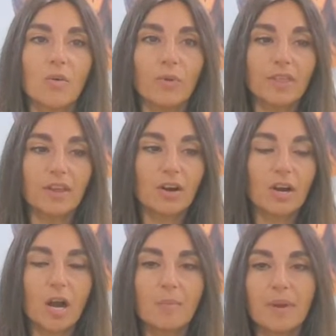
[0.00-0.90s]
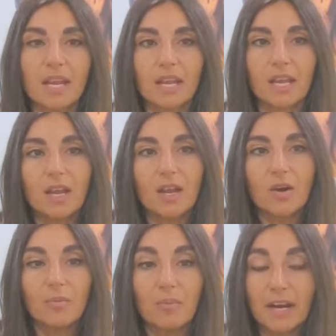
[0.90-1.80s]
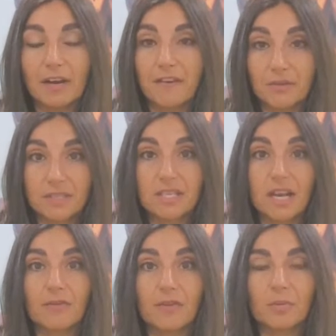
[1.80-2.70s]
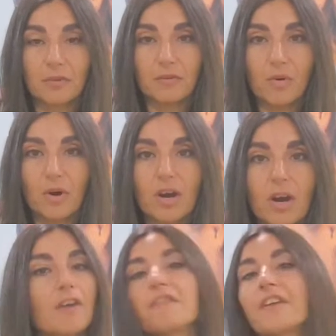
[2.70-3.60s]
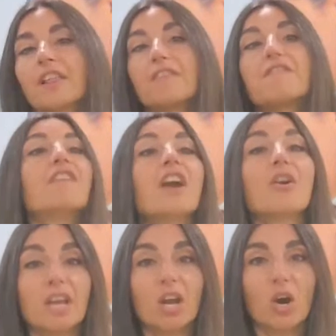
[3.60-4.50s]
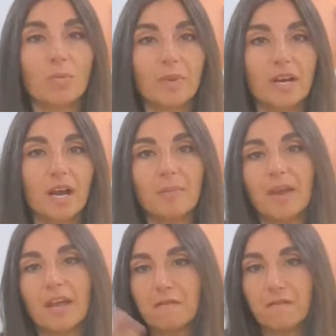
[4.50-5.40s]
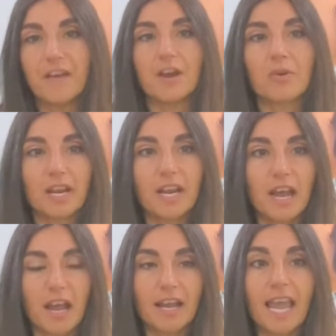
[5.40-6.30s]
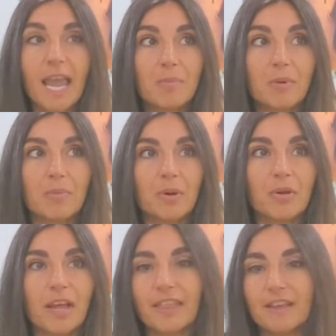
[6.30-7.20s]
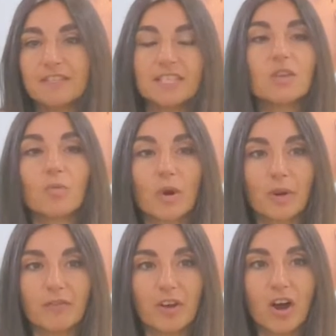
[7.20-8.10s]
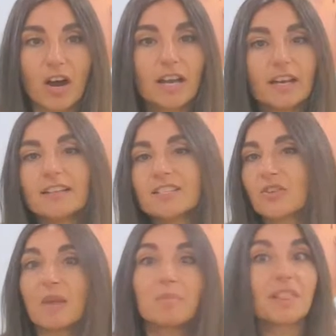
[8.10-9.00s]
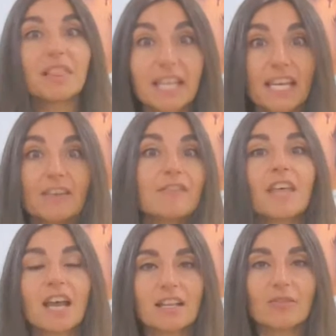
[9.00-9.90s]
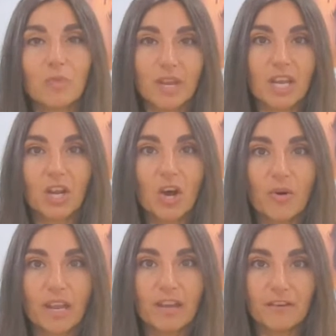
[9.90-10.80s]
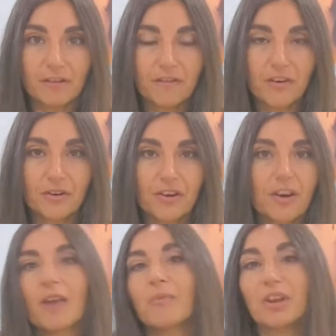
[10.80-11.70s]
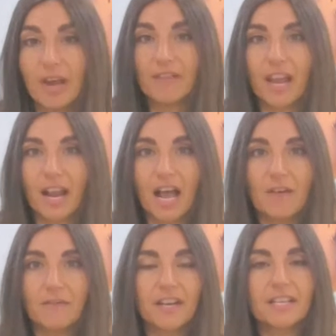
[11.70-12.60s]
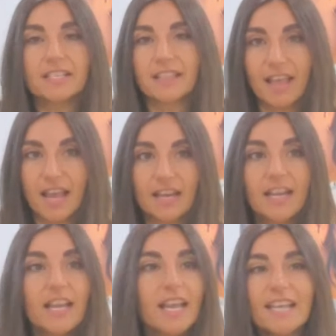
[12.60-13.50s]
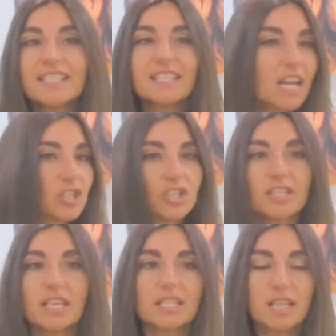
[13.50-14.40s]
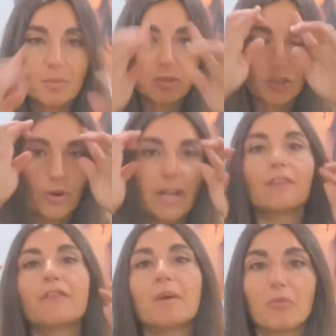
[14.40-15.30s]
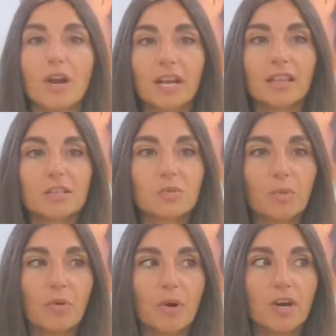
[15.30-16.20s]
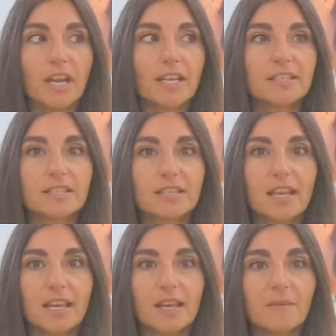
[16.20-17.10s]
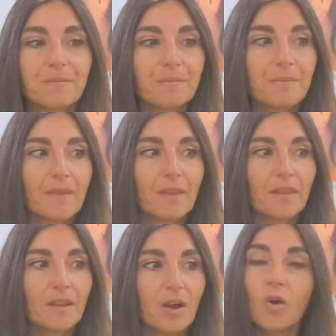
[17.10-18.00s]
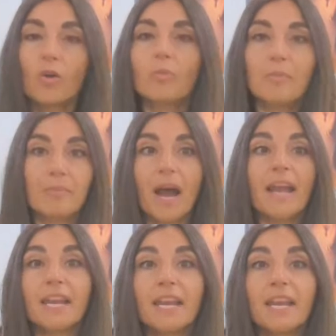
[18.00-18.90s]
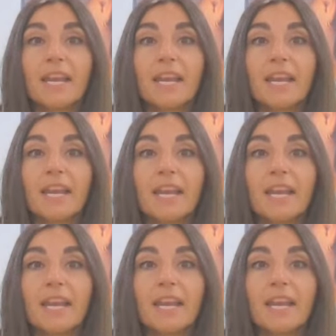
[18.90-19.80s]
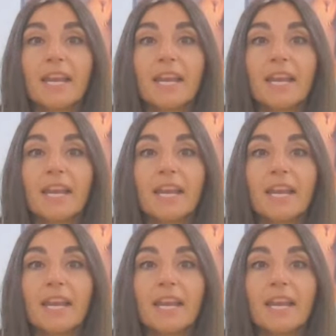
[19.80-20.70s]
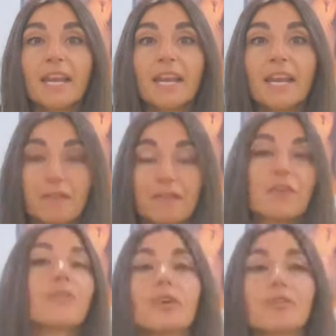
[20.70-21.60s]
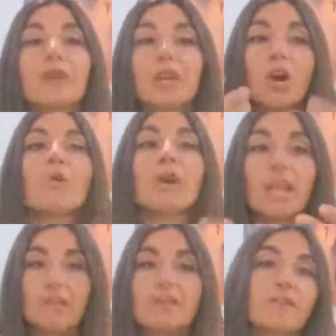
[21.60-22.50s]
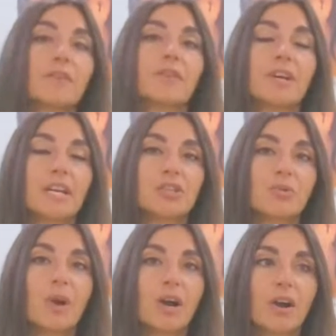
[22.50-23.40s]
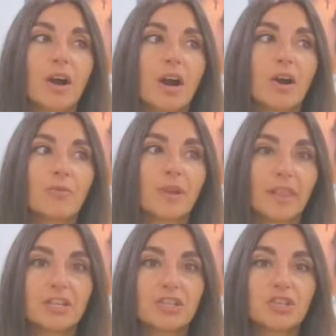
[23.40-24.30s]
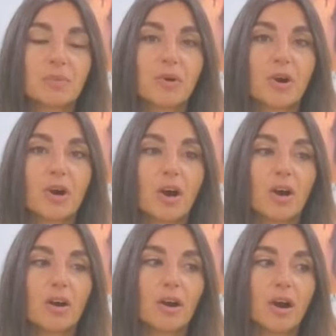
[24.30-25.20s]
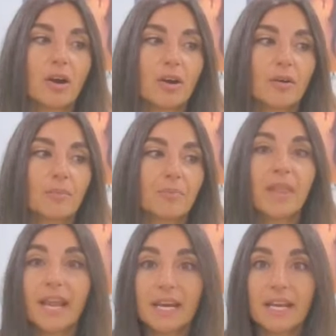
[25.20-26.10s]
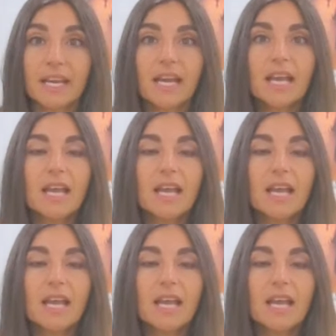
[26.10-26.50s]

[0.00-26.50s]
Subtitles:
within our company might have felt stifled before are feeling very opened up and very capable, and they've seen where we've gone, so they believe that we can go even further. And when you have that confidence in that, it's not just the adoption rate of I'm running this report, it's the I can really see how if we do even further, if we go even further into our relationship or our planning